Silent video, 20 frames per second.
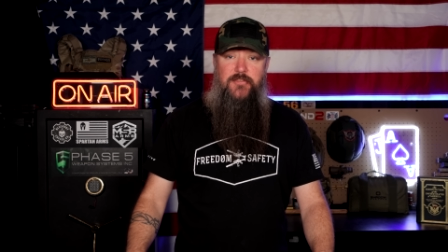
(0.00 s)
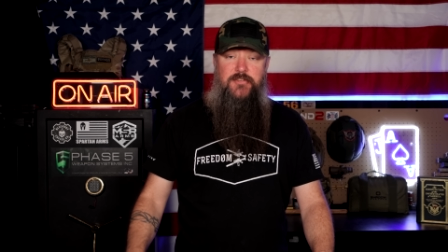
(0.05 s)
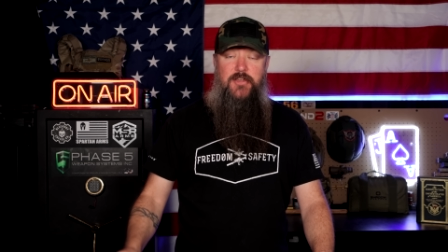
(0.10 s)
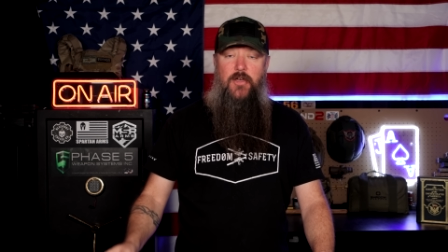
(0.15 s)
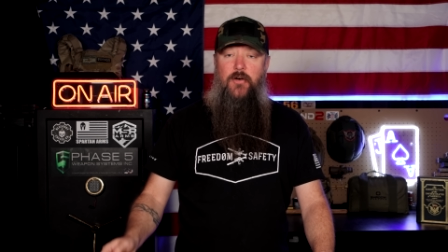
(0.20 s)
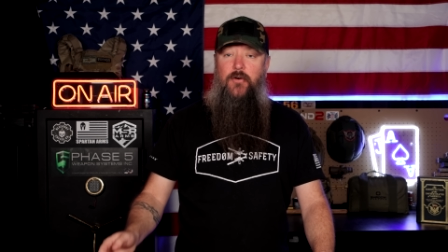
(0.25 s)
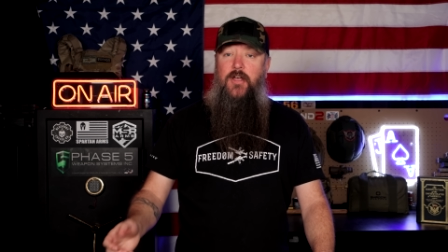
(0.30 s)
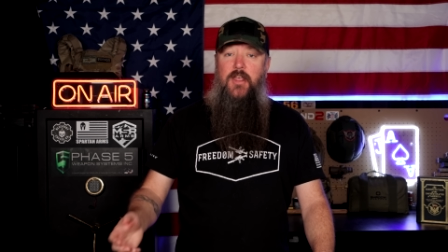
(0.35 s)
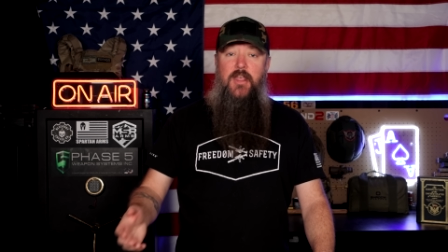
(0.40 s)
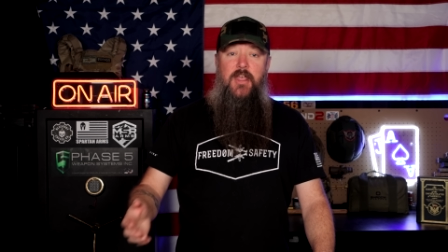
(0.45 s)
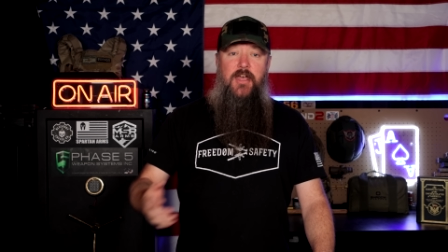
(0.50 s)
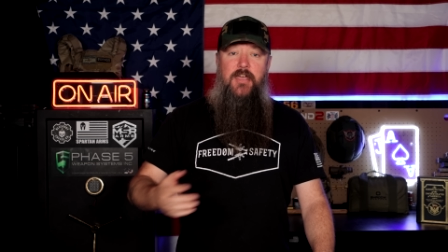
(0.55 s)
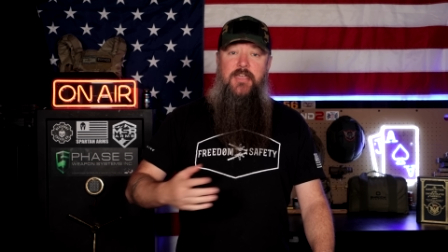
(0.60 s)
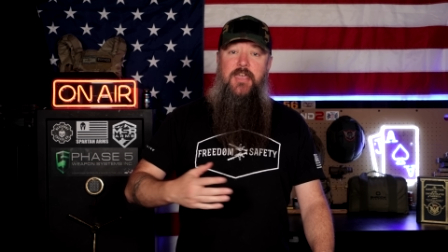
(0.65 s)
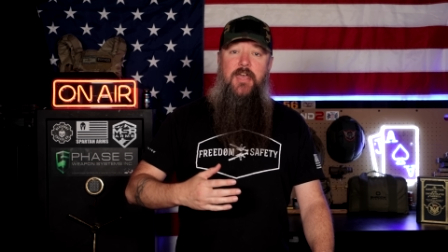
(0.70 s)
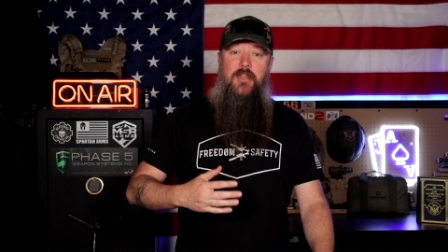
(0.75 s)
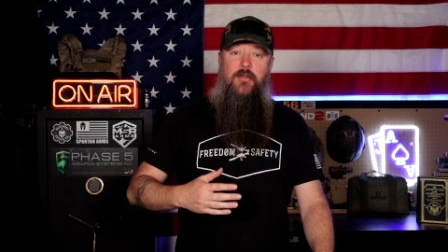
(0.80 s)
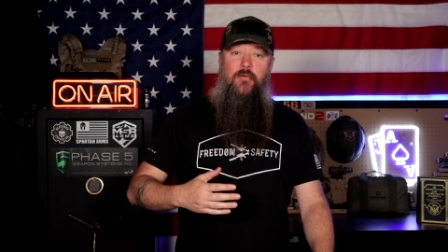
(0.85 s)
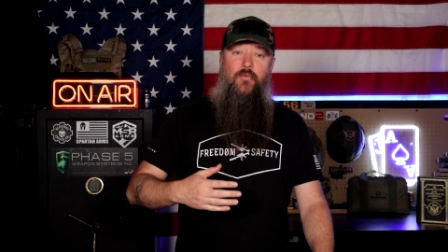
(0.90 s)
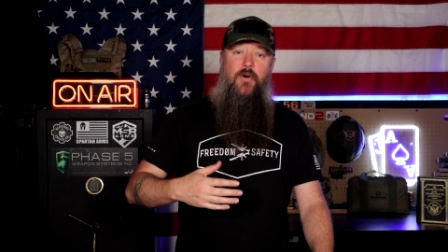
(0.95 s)
So
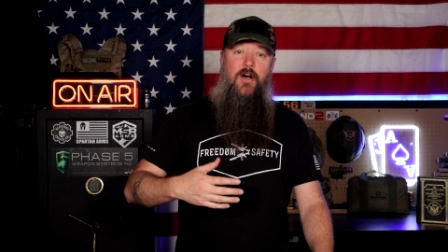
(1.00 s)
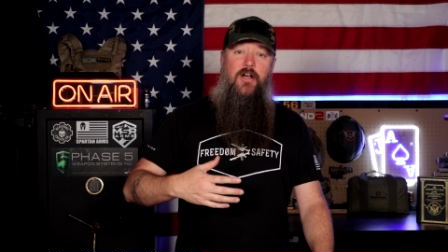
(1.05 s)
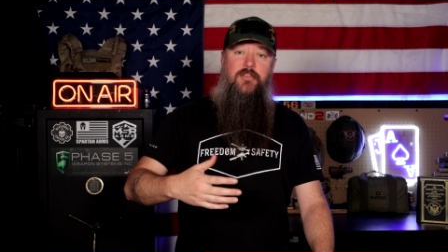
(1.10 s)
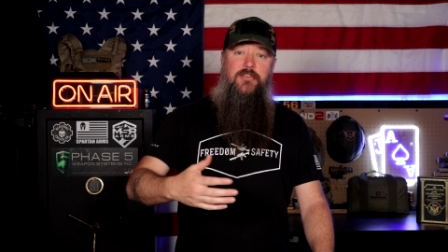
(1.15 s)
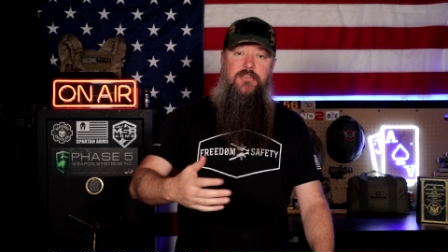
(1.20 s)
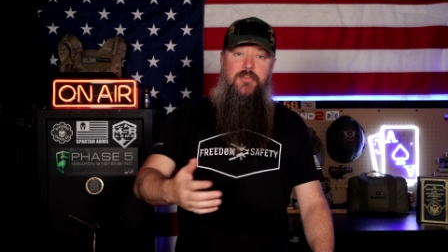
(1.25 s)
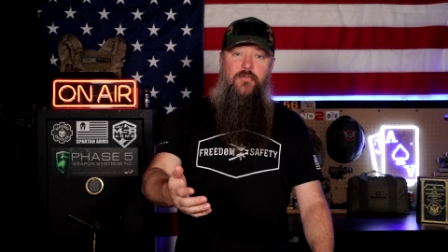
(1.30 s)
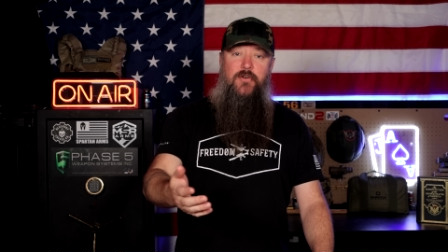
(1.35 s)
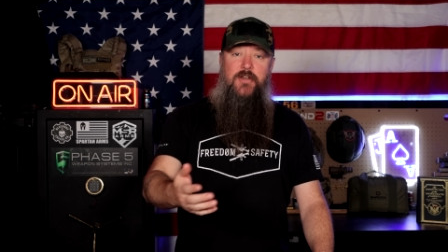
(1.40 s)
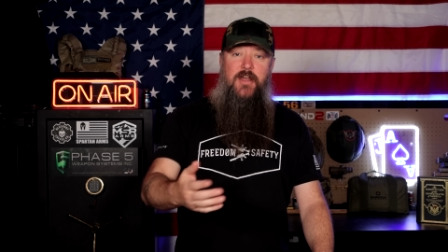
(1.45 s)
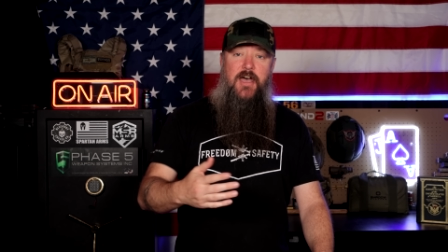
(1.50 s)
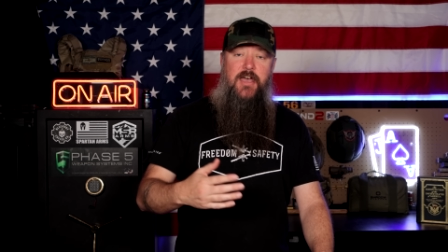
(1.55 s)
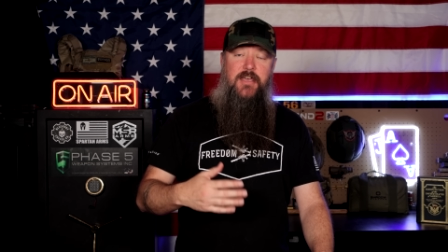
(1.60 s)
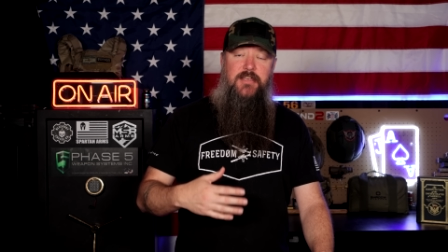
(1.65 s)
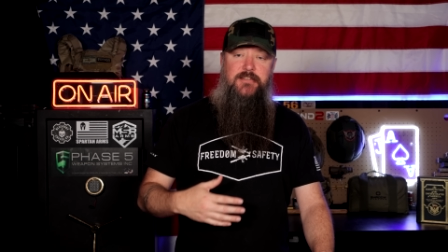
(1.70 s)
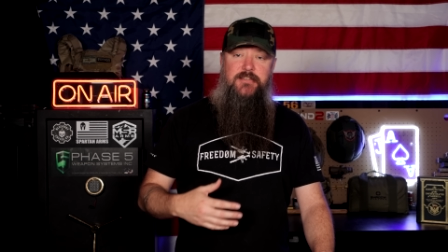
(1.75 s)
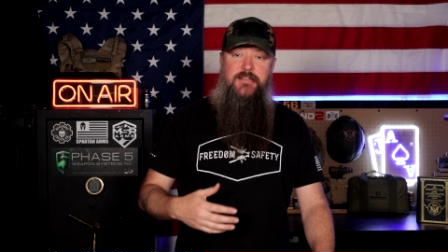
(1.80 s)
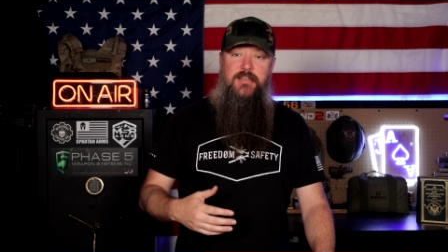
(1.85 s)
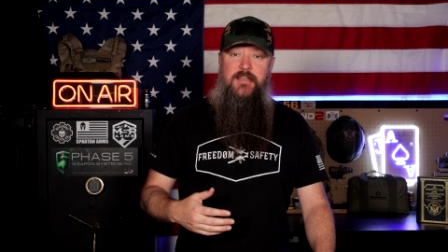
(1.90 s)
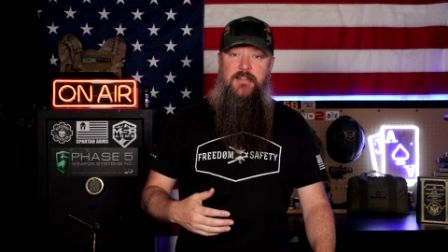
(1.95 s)
again, while you and I
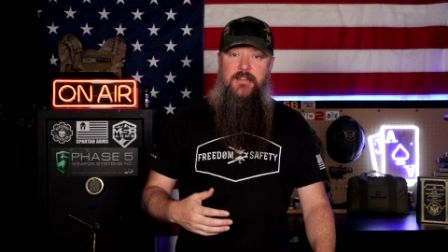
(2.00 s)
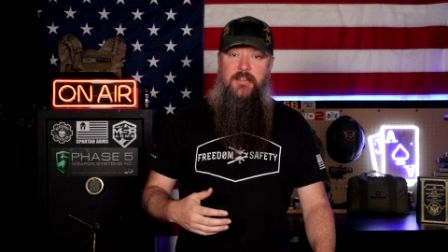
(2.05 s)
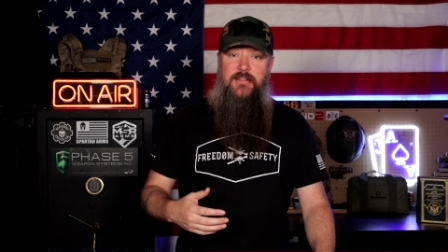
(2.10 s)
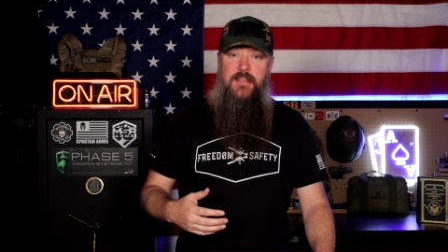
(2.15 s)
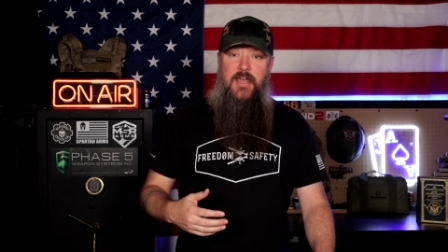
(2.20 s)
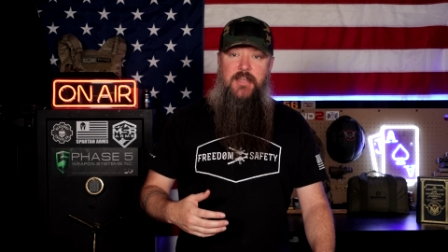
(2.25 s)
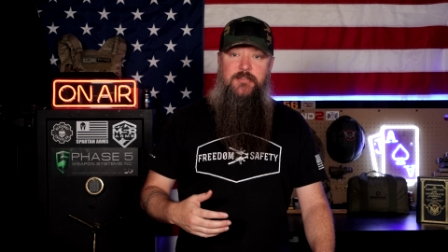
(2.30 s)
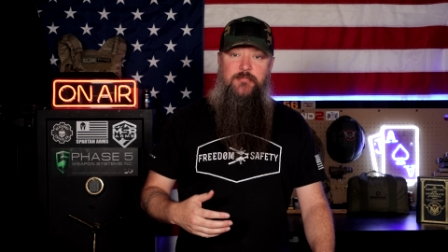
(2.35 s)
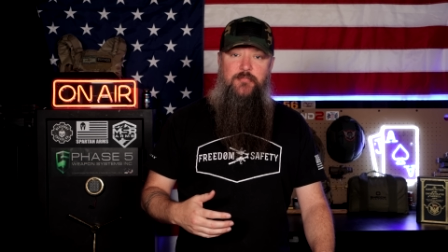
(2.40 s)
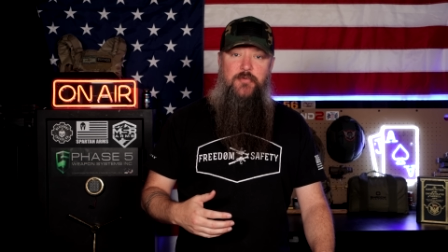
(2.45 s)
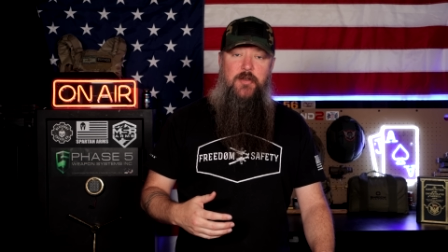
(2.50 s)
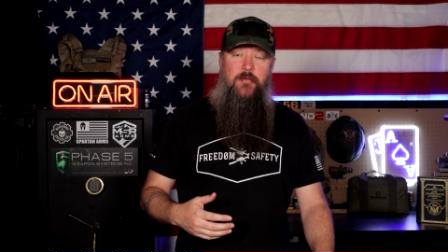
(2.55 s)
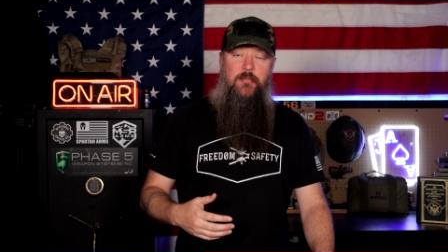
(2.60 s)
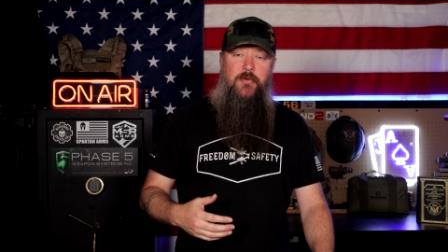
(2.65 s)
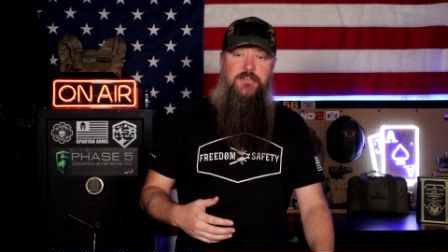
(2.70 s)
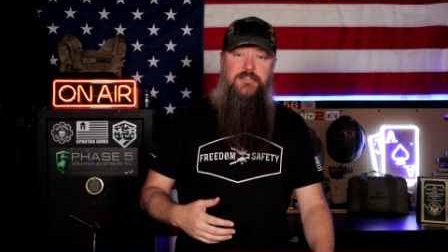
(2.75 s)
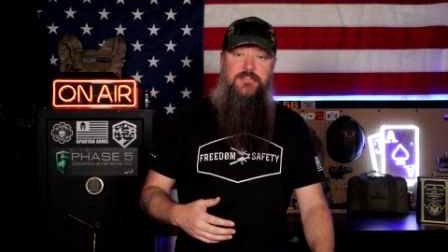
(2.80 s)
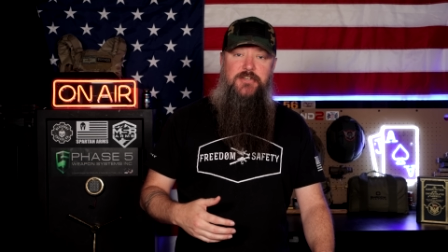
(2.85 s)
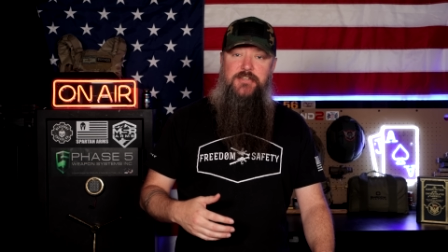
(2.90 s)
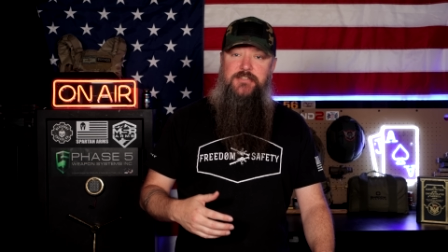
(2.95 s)
see that that's pretty
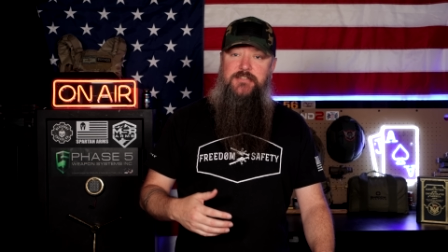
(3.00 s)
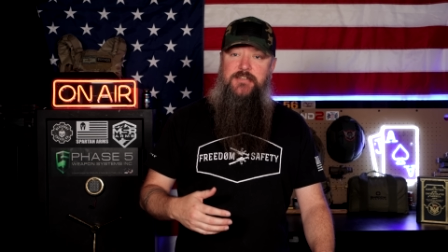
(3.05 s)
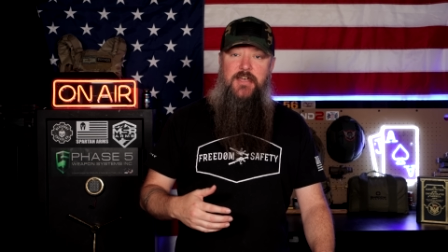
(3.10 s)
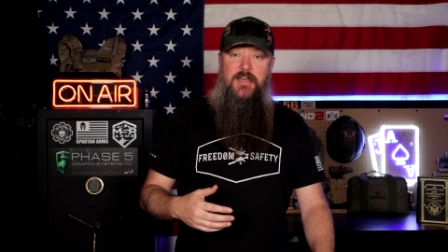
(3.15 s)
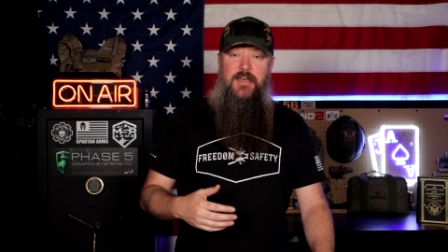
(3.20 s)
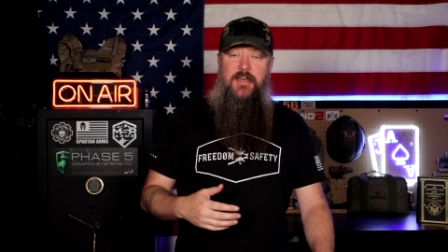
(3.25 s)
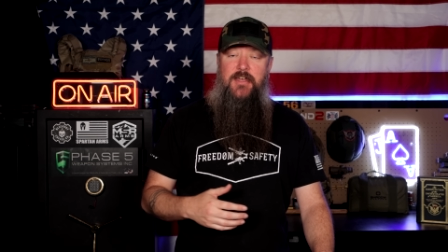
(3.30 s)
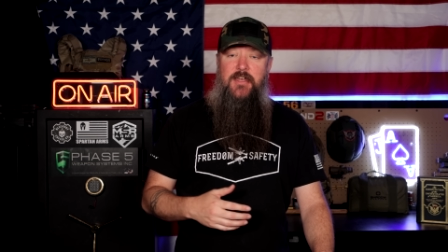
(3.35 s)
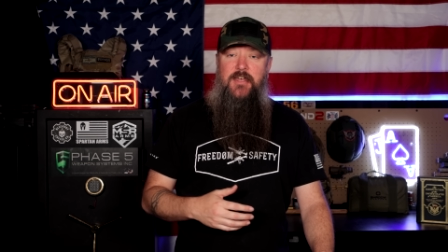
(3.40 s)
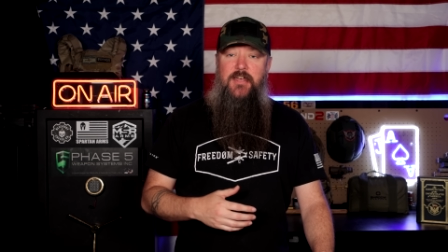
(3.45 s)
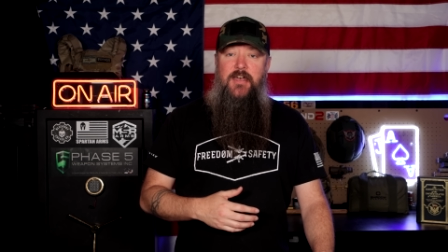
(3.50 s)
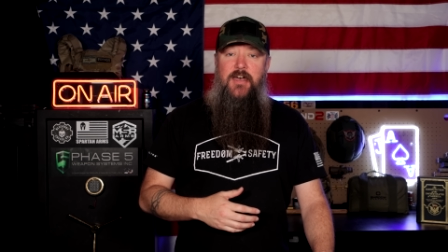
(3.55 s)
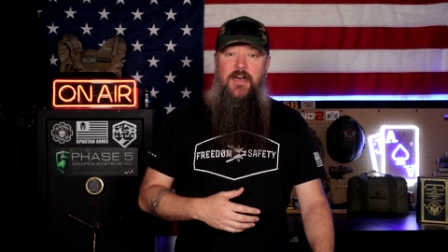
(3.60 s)
much just a,